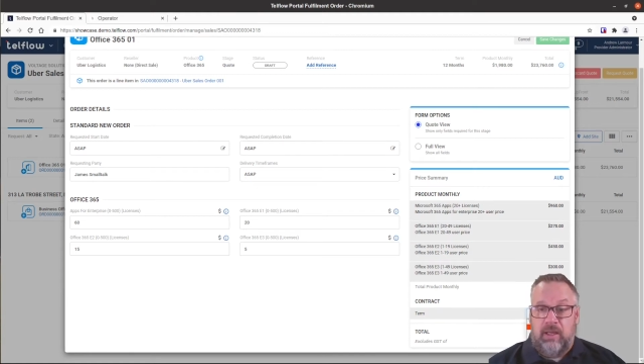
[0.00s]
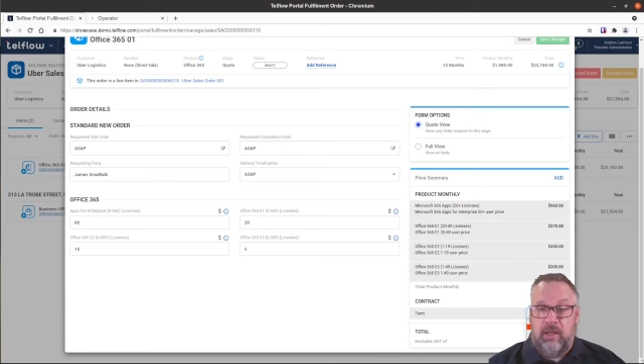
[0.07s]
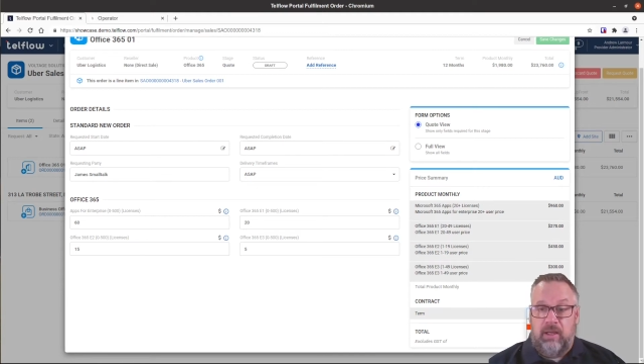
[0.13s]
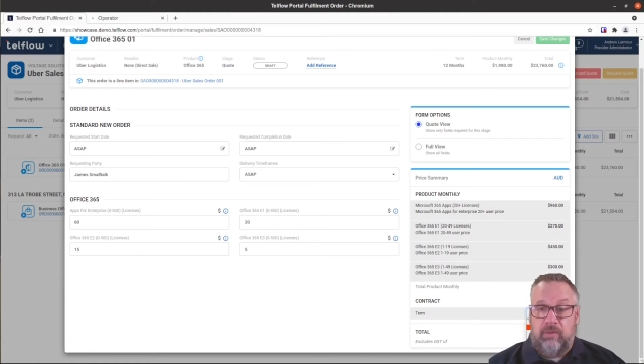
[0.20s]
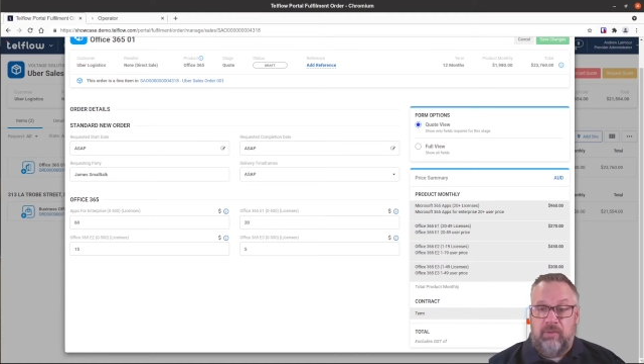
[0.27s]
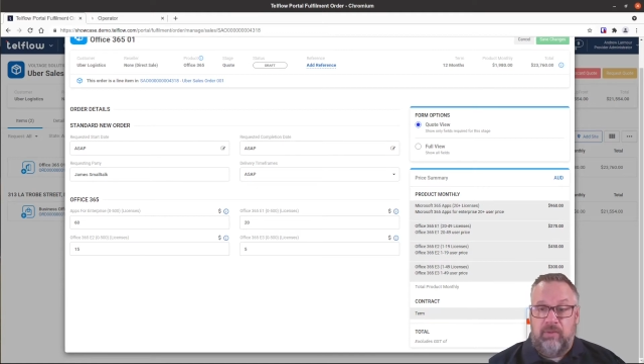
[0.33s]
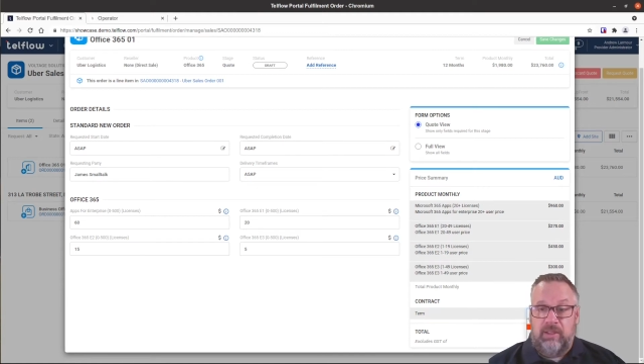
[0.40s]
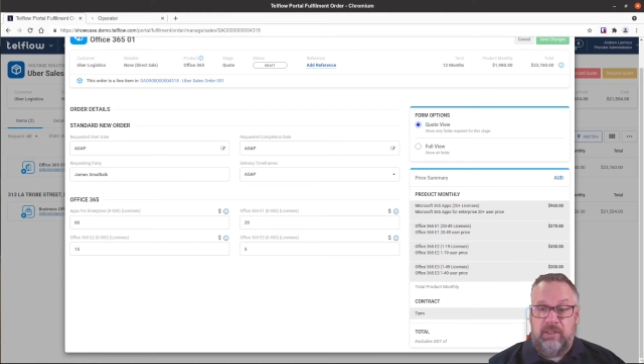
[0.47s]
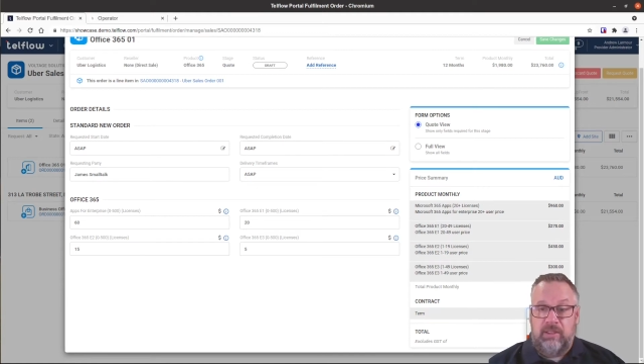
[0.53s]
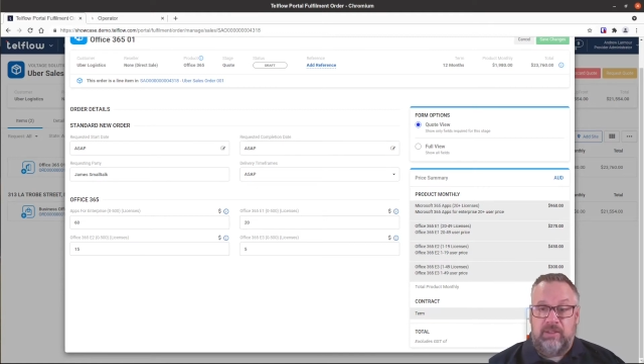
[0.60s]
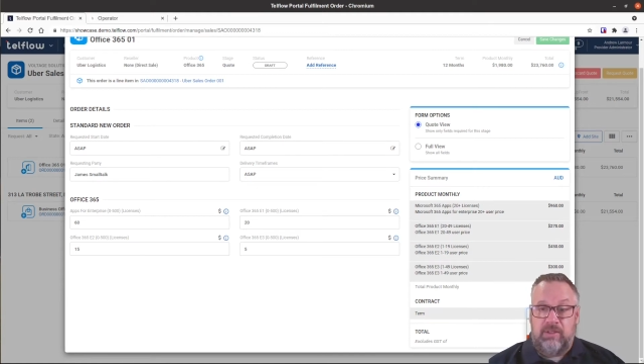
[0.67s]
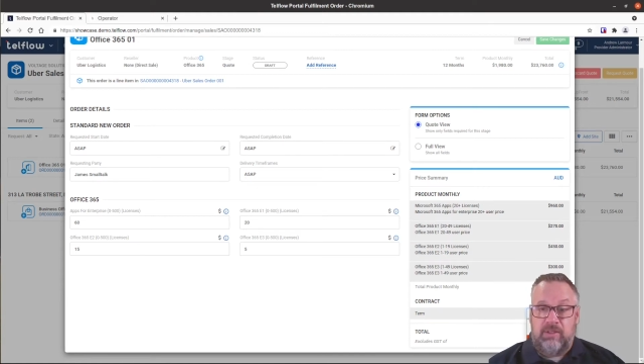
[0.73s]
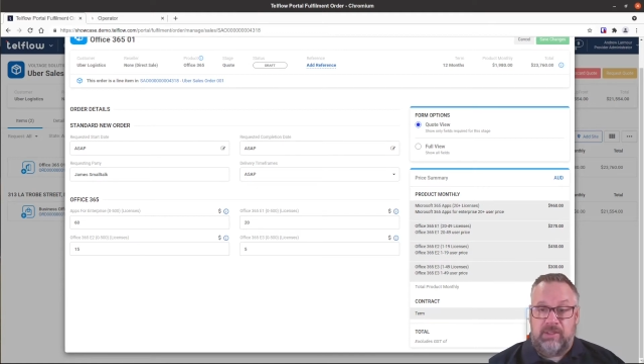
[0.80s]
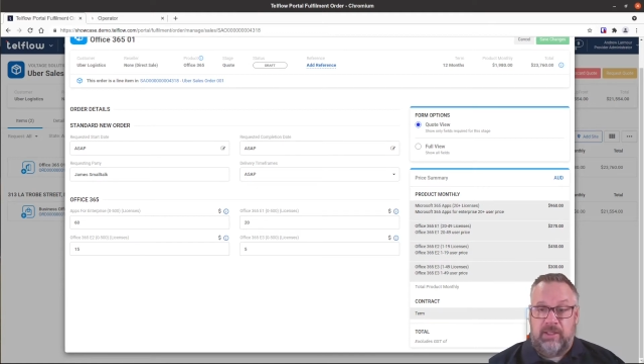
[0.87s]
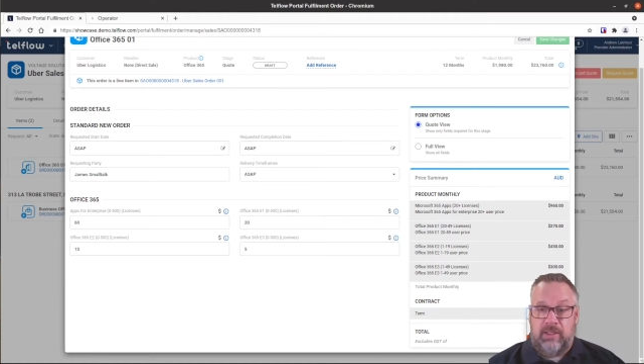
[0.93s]
we need to
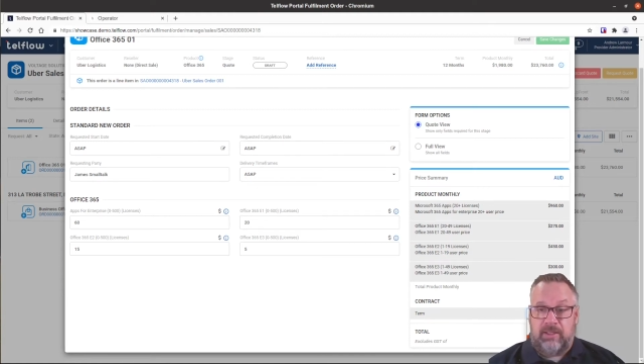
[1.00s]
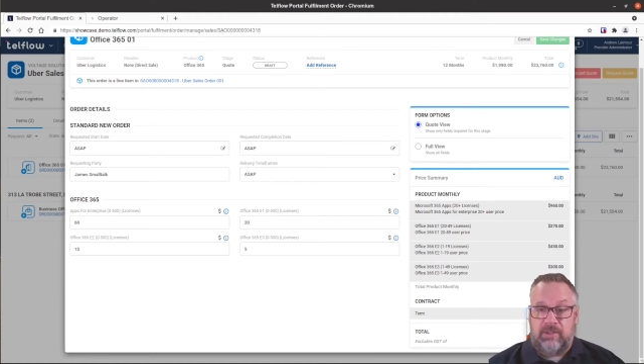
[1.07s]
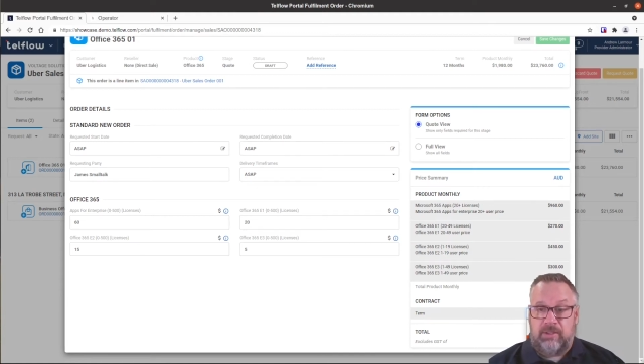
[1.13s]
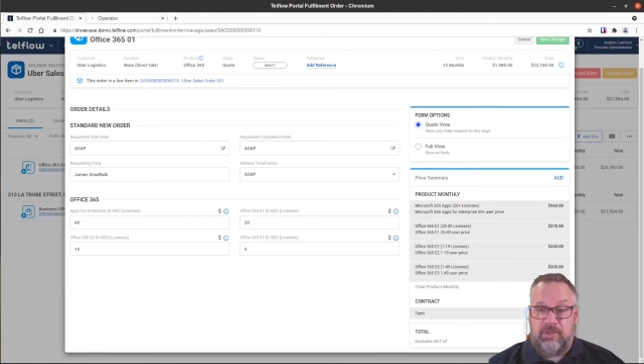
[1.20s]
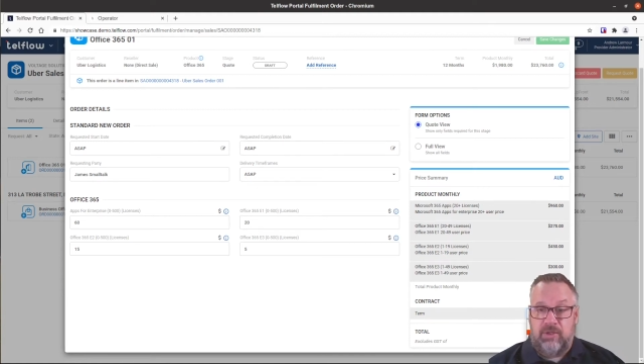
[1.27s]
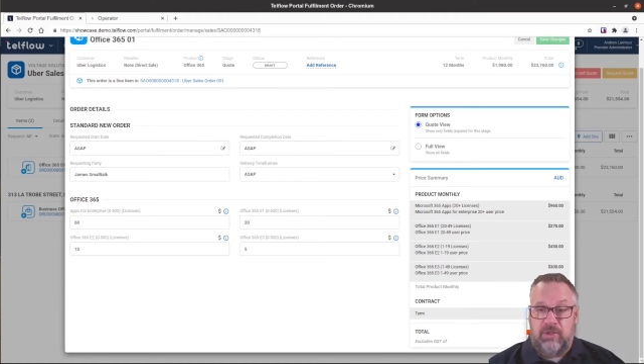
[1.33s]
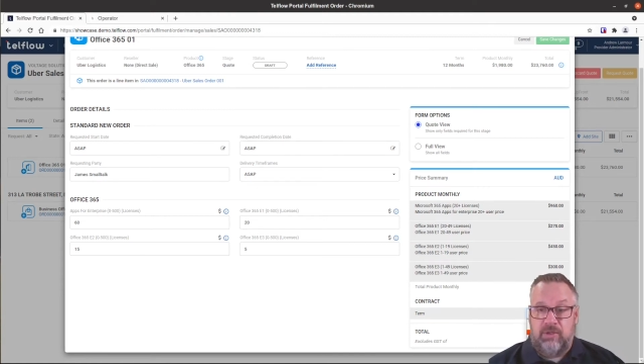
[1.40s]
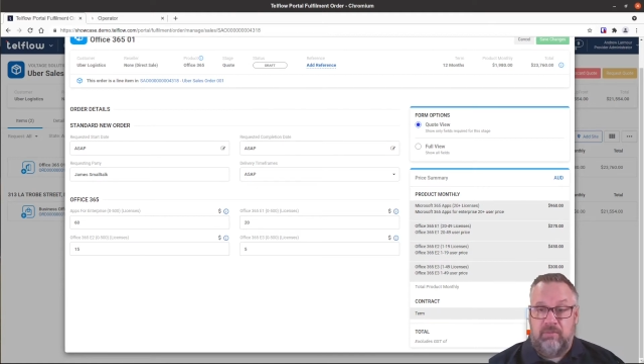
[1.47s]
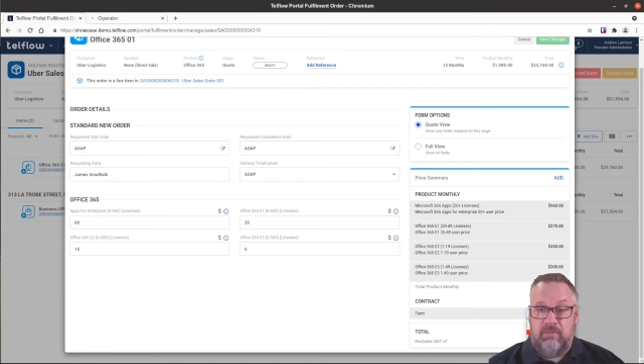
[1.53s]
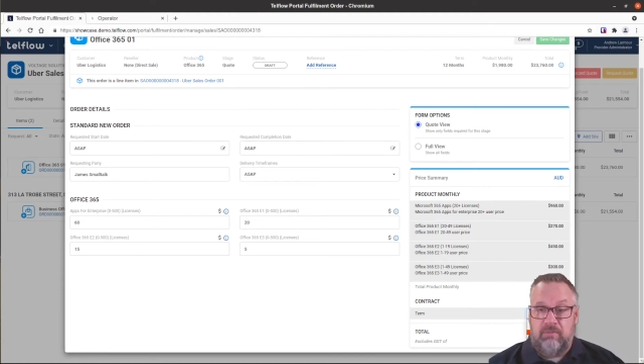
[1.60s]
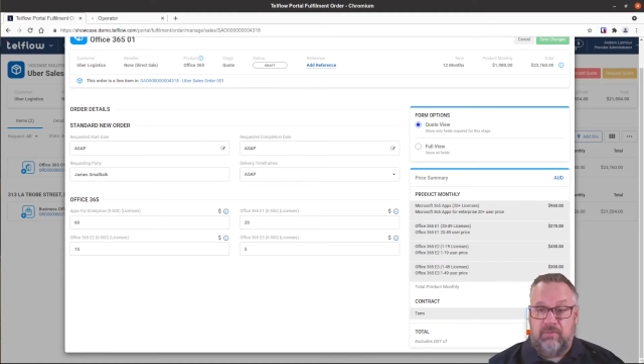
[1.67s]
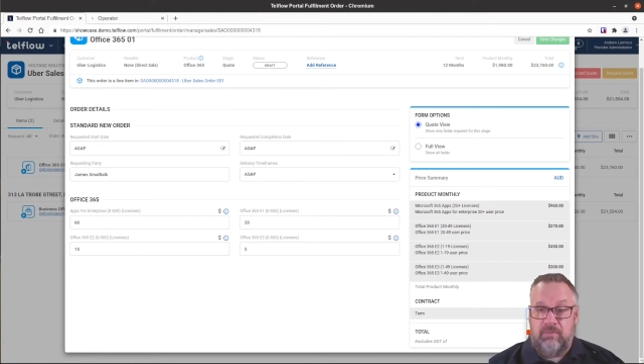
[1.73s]
select a term.